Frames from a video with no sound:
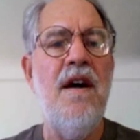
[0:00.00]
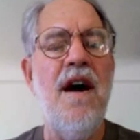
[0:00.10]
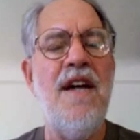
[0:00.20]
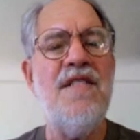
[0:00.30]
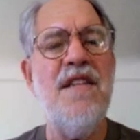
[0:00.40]

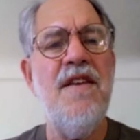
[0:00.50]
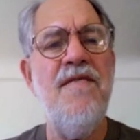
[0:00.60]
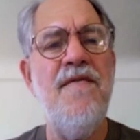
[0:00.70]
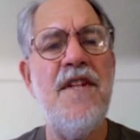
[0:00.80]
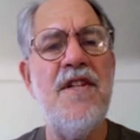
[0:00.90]
I see a
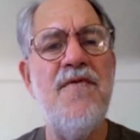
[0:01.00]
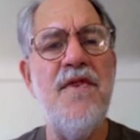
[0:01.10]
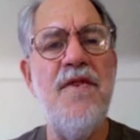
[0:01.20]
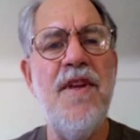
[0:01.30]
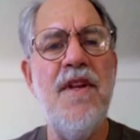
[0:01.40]
fetus
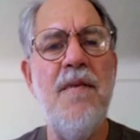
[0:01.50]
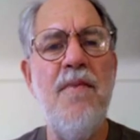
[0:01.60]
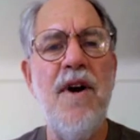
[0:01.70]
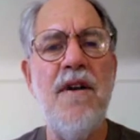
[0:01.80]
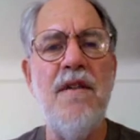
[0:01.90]
floating in a
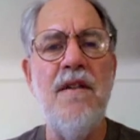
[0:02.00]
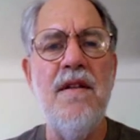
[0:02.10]
bottle.